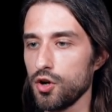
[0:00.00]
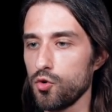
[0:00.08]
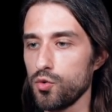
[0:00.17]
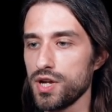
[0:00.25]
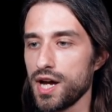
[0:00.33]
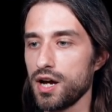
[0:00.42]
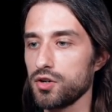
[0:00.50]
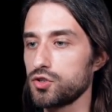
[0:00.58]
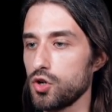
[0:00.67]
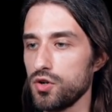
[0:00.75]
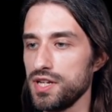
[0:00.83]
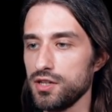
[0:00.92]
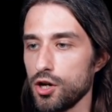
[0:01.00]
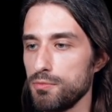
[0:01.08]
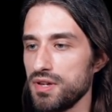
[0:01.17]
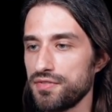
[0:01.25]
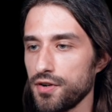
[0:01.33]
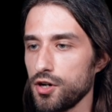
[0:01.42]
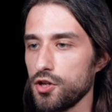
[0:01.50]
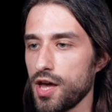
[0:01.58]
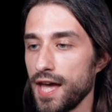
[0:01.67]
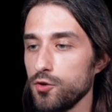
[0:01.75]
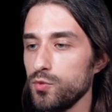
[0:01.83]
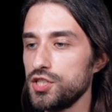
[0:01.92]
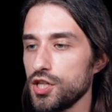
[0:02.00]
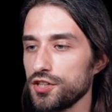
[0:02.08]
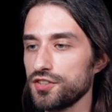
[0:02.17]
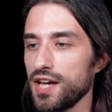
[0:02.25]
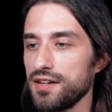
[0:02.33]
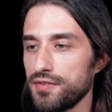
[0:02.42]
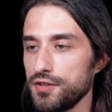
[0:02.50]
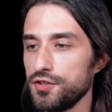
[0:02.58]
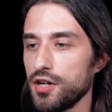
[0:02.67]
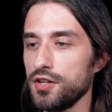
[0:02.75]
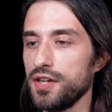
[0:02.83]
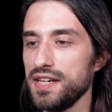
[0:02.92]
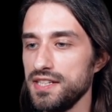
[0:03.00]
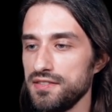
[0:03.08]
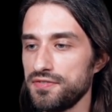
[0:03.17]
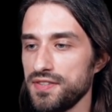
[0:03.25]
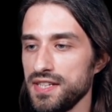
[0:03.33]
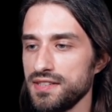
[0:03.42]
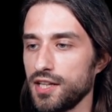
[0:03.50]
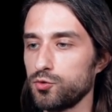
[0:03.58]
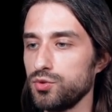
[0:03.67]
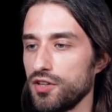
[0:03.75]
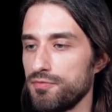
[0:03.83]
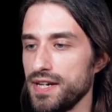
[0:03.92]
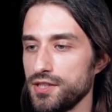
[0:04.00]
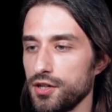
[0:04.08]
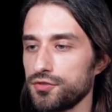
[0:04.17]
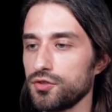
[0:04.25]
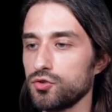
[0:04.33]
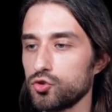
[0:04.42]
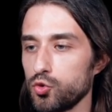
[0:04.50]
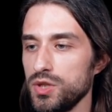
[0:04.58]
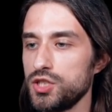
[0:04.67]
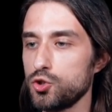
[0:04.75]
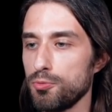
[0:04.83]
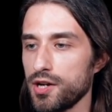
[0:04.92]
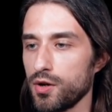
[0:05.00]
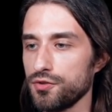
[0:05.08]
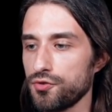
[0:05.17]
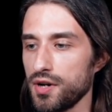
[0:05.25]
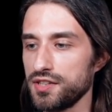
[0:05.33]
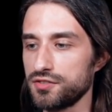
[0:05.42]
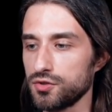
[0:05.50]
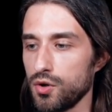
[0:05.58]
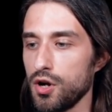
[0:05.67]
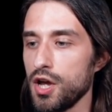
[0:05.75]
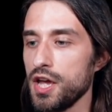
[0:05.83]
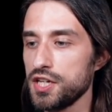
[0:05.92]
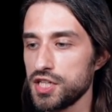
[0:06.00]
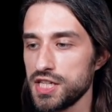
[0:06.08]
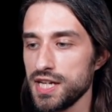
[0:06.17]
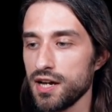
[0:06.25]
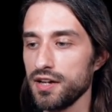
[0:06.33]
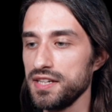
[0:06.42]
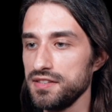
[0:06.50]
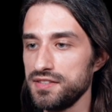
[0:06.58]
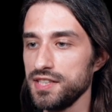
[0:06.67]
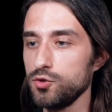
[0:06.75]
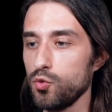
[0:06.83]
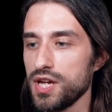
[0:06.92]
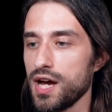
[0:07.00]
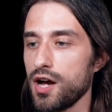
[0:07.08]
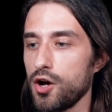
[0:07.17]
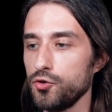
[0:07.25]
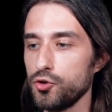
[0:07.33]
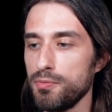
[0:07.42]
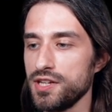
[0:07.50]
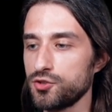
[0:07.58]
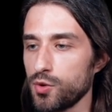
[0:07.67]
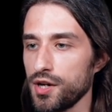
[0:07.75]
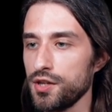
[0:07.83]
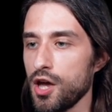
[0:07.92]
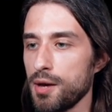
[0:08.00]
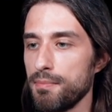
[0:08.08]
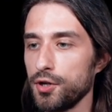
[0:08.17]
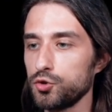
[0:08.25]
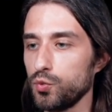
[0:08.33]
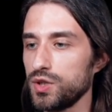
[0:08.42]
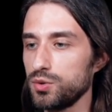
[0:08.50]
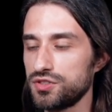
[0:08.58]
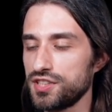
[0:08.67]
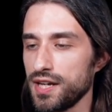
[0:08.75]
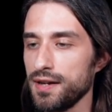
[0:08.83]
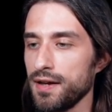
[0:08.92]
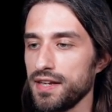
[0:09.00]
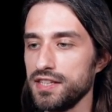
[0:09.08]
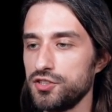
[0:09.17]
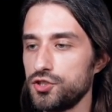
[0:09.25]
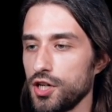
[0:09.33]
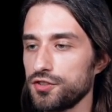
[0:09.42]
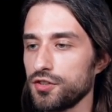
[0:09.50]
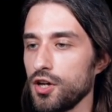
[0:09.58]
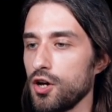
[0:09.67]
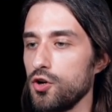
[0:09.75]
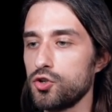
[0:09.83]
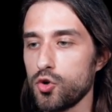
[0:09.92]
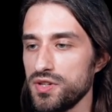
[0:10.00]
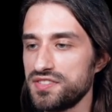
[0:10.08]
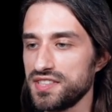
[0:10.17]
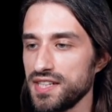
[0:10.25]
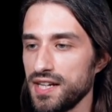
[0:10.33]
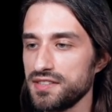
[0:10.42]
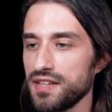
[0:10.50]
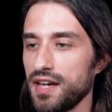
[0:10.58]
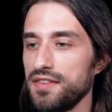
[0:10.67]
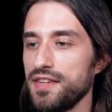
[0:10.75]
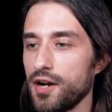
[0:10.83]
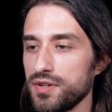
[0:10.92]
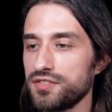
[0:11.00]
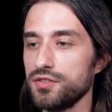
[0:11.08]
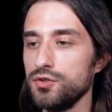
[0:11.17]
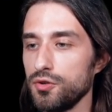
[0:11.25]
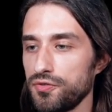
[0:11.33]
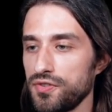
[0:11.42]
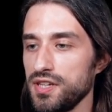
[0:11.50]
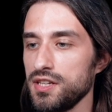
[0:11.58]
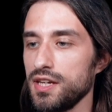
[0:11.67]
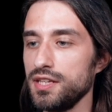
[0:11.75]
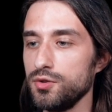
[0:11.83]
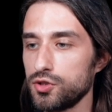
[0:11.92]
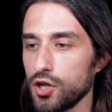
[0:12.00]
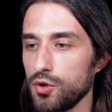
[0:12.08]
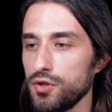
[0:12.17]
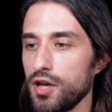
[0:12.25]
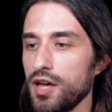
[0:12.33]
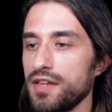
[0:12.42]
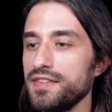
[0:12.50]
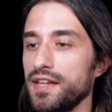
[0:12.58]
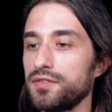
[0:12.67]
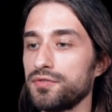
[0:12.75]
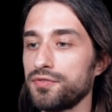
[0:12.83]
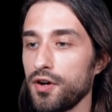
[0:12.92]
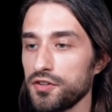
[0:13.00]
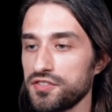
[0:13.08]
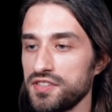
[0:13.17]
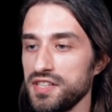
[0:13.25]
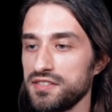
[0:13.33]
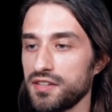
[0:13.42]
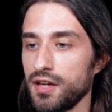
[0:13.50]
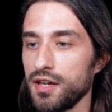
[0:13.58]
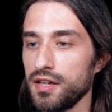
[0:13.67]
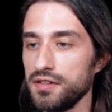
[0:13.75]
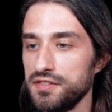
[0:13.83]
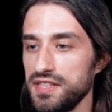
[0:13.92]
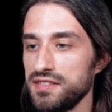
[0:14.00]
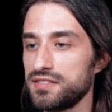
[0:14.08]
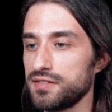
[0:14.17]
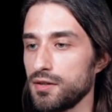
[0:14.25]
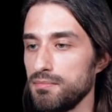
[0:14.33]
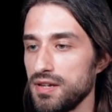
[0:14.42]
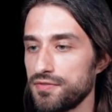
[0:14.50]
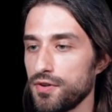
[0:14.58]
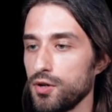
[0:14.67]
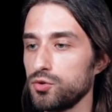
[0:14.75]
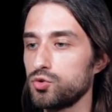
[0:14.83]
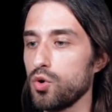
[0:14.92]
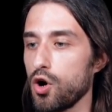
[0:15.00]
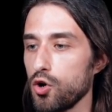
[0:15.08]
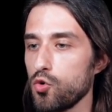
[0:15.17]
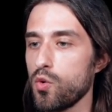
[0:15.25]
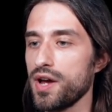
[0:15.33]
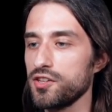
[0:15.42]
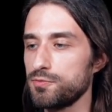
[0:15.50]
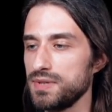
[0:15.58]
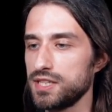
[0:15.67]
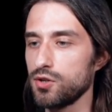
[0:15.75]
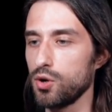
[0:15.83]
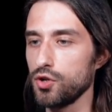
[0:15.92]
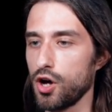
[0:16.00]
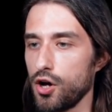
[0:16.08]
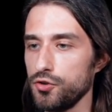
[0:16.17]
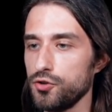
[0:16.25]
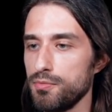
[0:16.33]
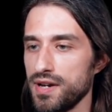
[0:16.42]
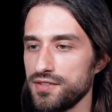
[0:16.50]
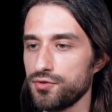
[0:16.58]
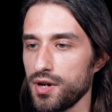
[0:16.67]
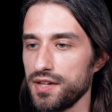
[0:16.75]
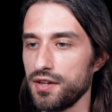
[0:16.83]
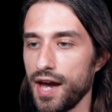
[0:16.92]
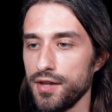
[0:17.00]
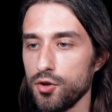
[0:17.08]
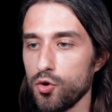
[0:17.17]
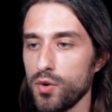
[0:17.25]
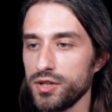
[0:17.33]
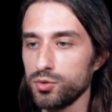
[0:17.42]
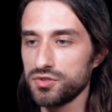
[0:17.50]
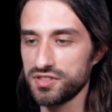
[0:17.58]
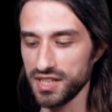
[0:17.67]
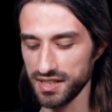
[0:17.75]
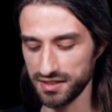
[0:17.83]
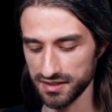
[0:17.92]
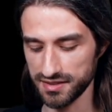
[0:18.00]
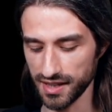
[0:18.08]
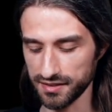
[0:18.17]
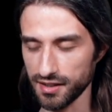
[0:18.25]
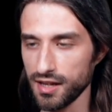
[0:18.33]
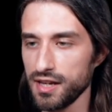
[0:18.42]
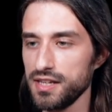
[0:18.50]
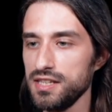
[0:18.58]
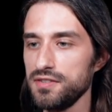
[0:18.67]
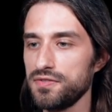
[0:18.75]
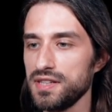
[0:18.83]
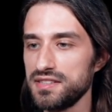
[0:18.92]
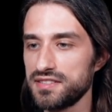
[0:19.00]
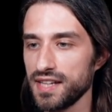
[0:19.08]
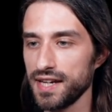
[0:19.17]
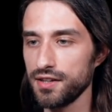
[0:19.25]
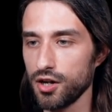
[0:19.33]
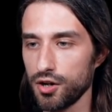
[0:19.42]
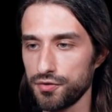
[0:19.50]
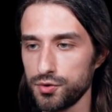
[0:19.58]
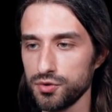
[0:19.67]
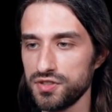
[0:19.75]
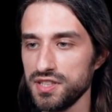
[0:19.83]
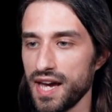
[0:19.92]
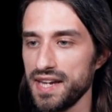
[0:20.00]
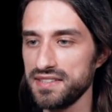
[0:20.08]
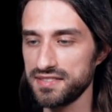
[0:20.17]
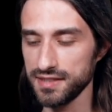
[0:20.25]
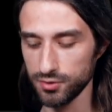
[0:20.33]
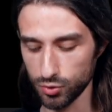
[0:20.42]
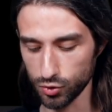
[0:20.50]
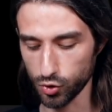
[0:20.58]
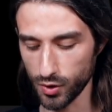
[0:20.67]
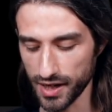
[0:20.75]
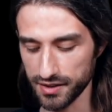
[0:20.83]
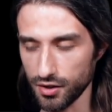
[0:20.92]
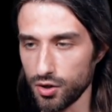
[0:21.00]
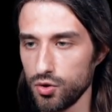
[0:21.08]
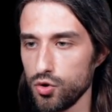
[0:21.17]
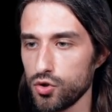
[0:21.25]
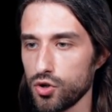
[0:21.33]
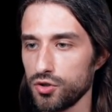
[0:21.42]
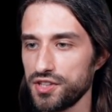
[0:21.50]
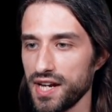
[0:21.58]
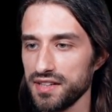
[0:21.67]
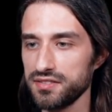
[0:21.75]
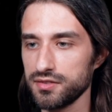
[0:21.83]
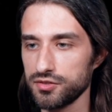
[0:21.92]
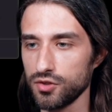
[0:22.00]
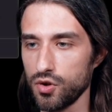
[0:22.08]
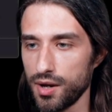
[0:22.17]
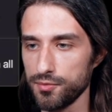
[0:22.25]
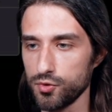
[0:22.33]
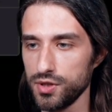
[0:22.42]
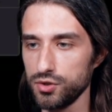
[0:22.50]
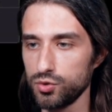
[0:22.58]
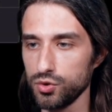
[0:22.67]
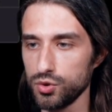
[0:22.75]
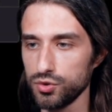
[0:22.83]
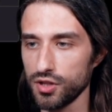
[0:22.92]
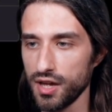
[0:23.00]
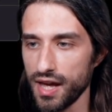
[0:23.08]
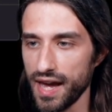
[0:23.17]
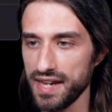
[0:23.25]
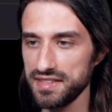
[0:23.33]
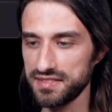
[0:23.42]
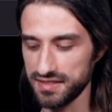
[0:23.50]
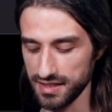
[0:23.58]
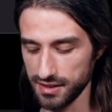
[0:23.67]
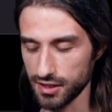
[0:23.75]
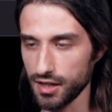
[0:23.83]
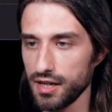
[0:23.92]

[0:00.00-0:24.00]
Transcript: we are calling a method, and we just haven't done anything that would have made us switch to a background thread. So here indeed we are on the main thread, but we could say it's just a coincidence and there is nothing in the code that forces this method to always be called on the main thread. And a way to see it is that if instead of using async to create a local task, so I'm going to use async